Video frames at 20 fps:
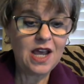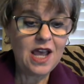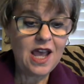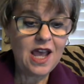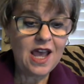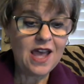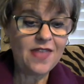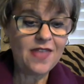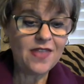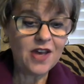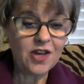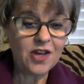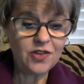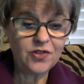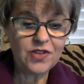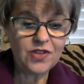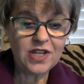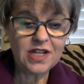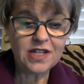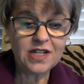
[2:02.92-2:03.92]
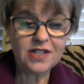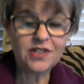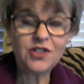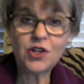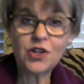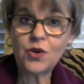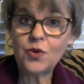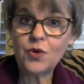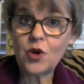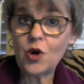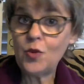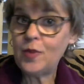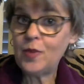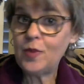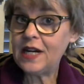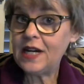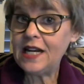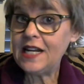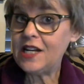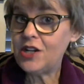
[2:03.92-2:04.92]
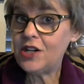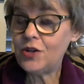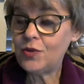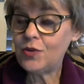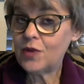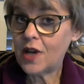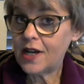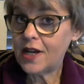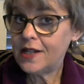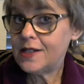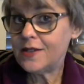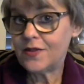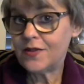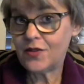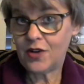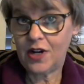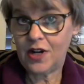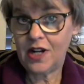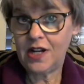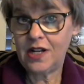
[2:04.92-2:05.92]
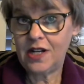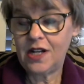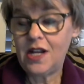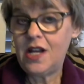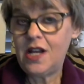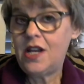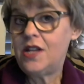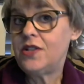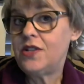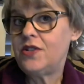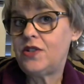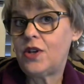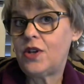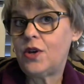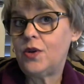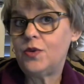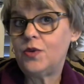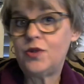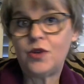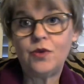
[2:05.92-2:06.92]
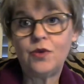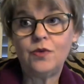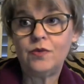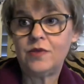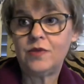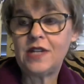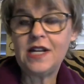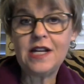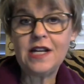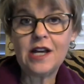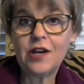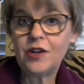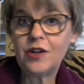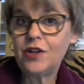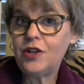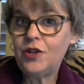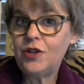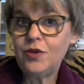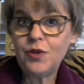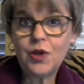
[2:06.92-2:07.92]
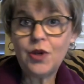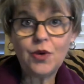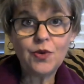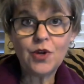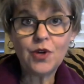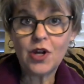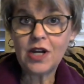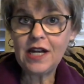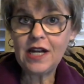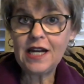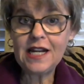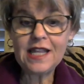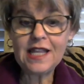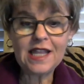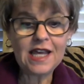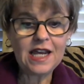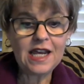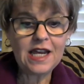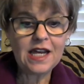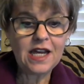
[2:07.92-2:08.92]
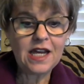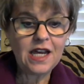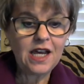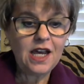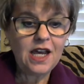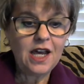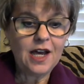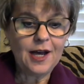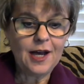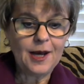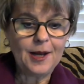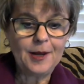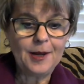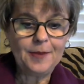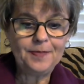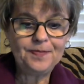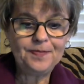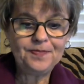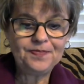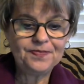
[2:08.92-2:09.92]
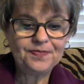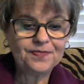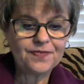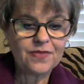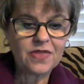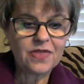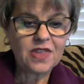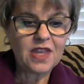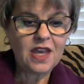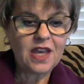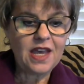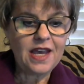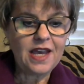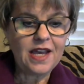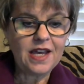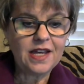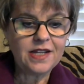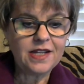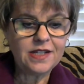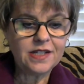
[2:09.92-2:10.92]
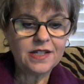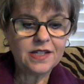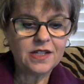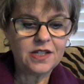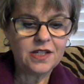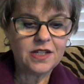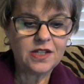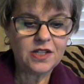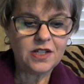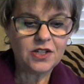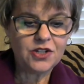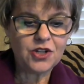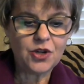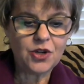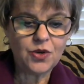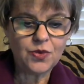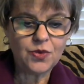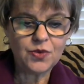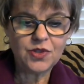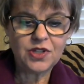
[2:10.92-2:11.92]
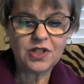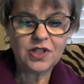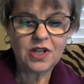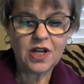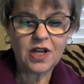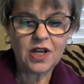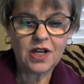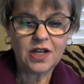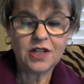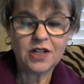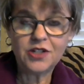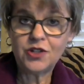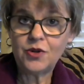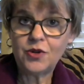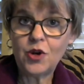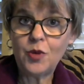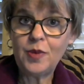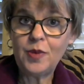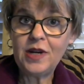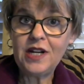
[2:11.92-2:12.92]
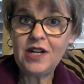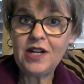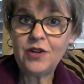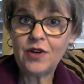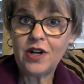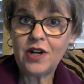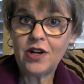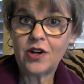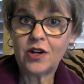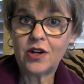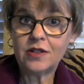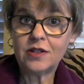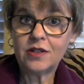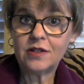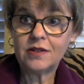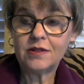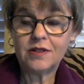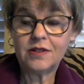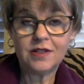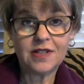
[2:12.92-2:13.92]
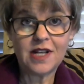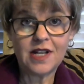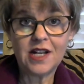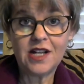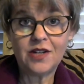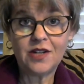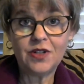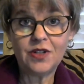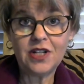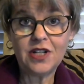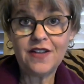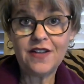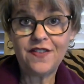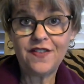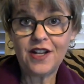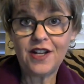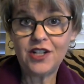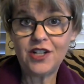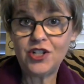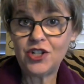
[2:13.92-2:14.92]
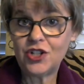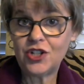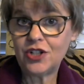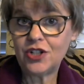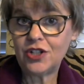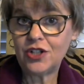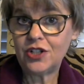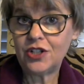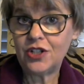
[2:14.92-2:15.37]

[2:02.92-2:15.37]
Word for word: And the other thing is don't open any new lines of credit. So don't take out a new loan on anything. Um, and don't uh, don't open any credit cards because that can really affect your